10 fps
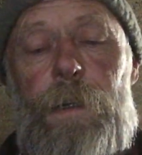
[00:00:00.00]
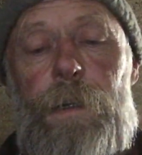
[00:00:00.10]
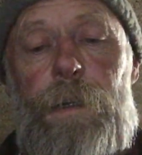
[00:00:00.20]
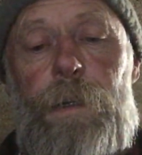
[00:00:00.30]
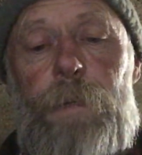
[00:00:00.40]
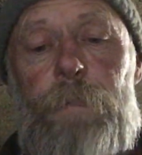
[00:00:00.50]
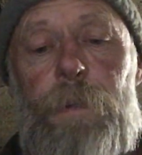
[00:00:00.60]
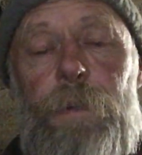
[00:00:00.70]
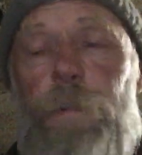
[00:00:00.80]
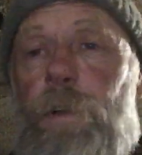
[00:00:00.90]

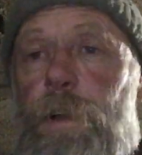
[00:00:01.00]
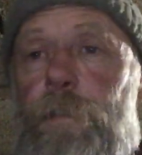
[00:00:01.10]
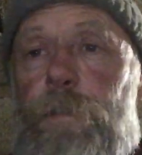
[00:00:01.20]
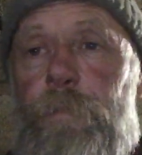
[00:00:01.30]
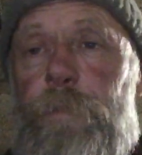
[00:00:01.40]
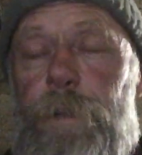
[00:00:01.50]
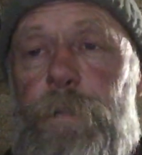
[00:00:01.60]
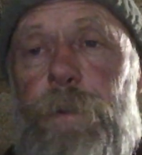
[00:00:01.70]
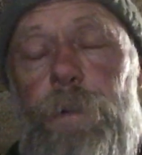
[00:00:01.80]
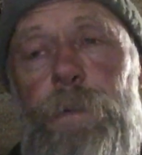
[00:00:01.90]
There are some,
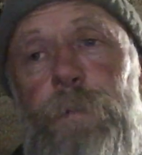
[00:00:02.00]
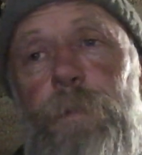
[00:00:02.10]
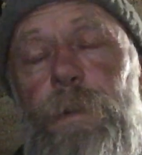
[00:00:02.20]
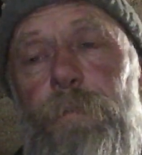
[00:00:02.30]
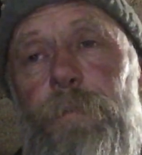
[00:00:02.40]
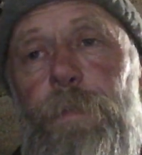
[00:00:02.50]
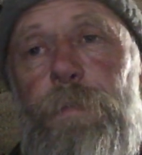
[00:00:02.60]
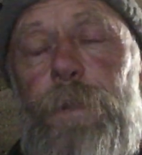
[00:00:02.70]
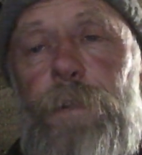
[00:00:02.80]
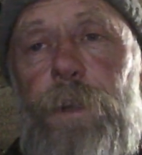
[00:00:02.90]
if
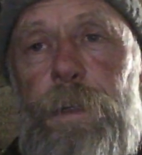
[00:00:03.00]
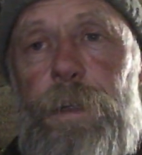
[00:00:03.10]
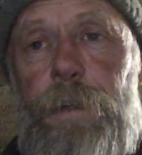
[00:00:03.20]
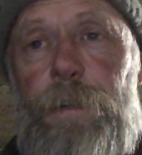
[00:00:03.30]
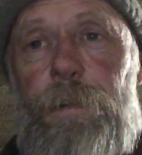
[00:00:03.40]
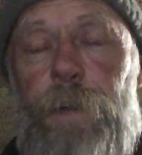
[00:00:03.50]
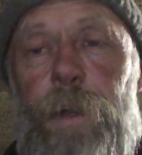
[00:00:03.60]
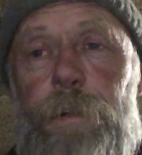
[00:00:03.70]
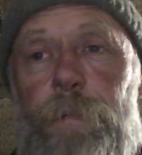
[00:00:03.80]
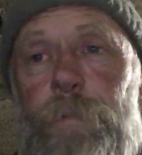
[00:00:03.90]
you check out the
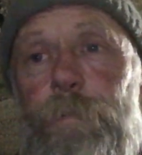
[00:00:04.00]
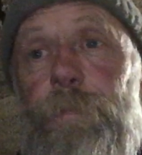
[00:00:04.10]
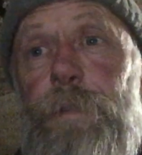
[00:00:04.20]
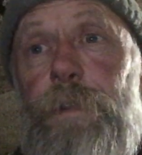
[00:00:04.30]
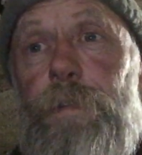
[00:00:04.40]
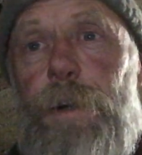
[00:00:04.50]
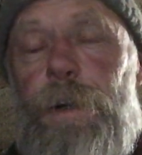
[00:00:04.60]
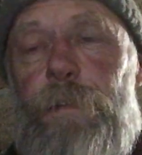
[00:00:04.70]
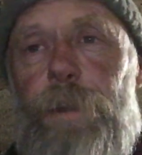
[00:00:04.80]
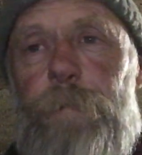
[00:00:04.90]
channel, there are
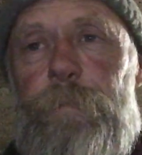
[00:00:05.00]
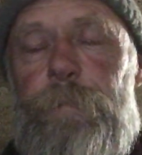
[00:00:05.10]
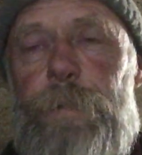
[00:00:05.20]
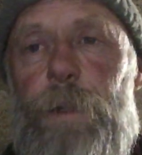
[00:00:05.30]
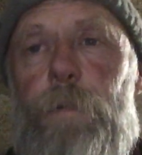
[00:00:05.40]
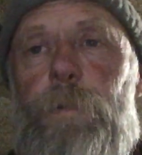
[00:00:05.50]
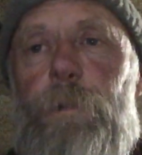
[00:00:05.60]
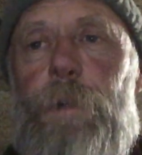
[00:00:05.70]
some little